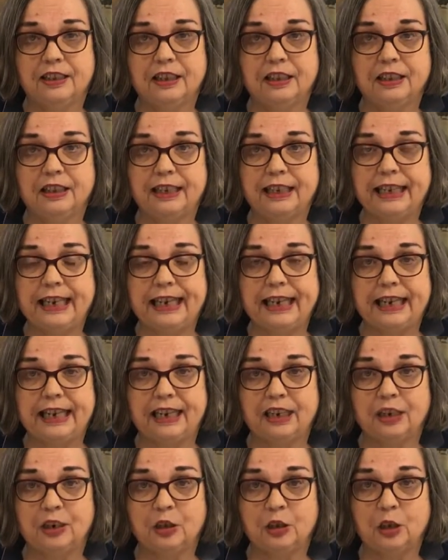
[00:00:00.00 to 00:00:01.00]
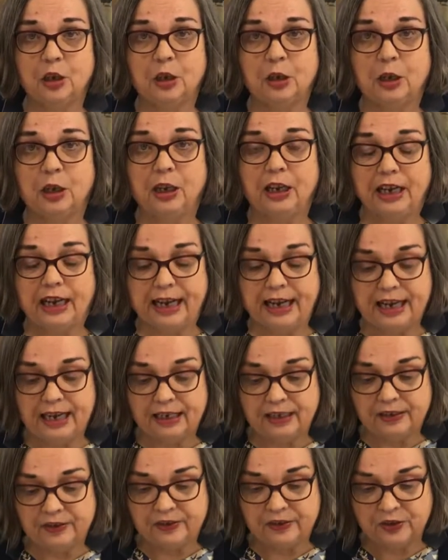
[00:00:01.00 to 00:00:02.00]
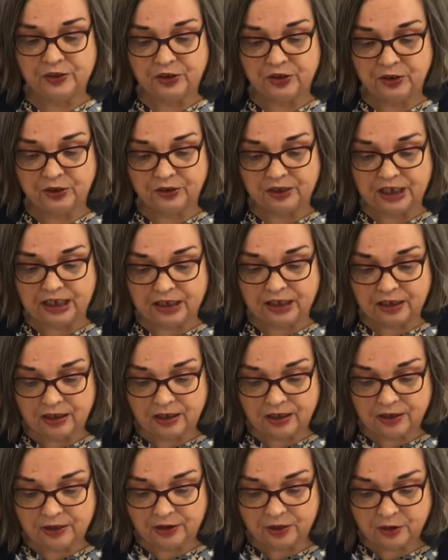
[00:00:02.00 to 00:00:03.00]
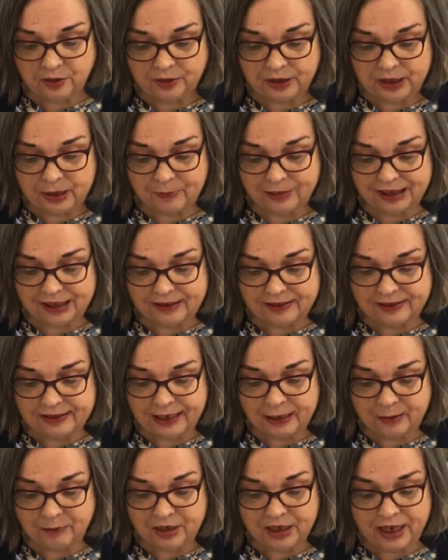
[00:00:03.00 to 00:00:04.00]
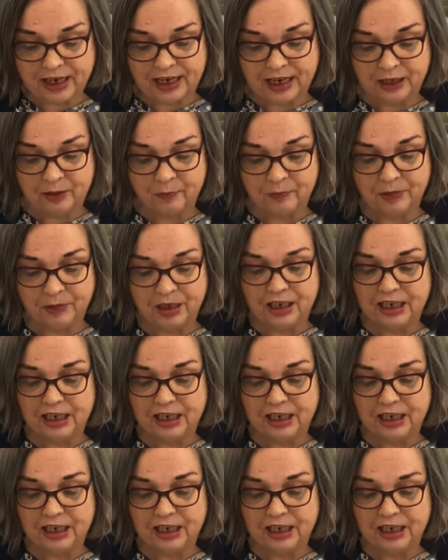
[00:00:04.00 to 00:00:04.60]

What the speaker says: the can, and stirring the cream at the same time